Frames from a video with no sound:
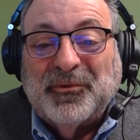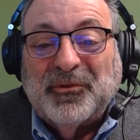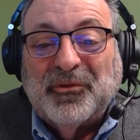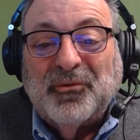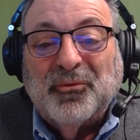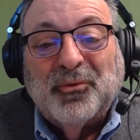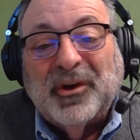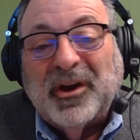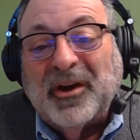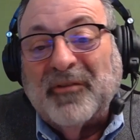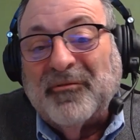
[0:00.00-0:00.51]
do
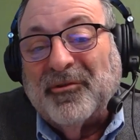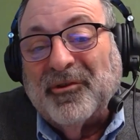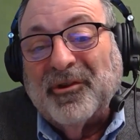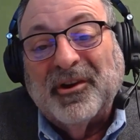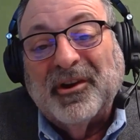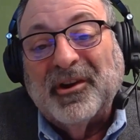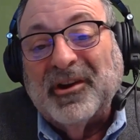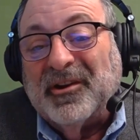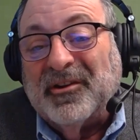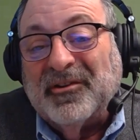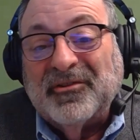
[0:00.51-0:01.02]
whatever it
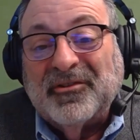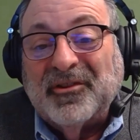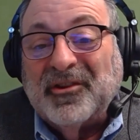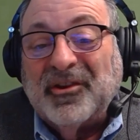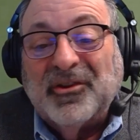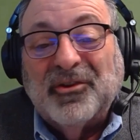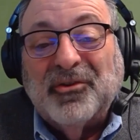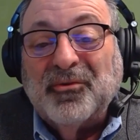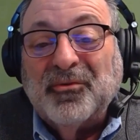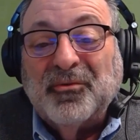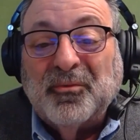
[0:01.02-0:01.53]
is
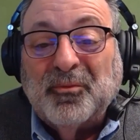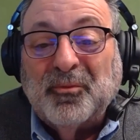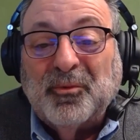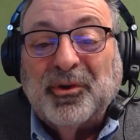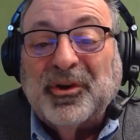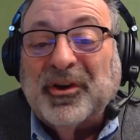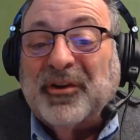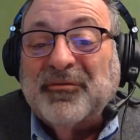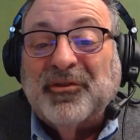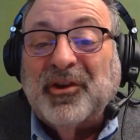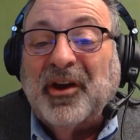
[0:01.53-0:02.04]
that you
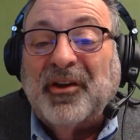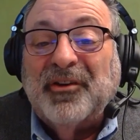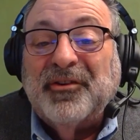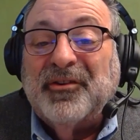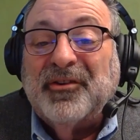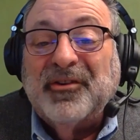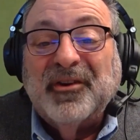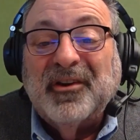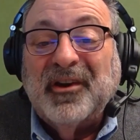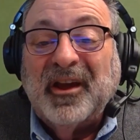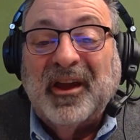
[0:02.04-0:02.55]
would have
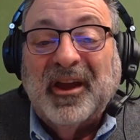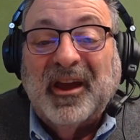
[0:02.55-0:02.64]
done